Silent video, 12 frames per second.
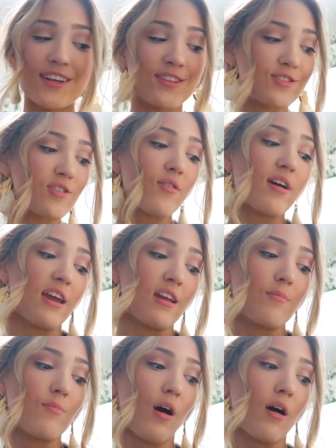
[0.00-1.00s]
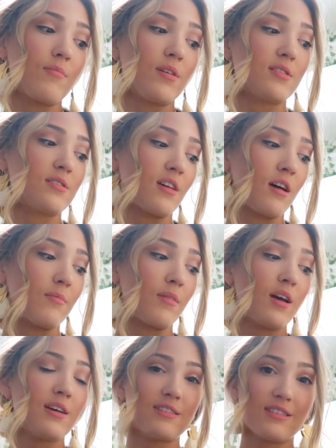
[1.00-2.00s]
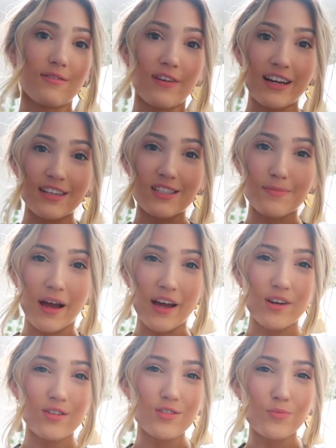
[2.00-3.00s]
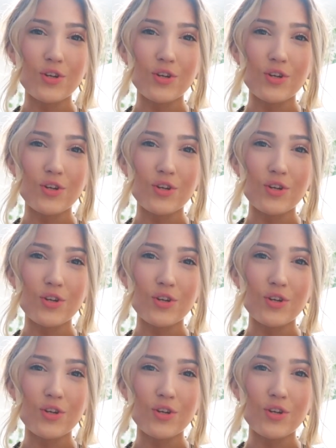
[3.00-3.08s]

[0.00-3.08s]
And so Aiden bought me some Savannah Smiles,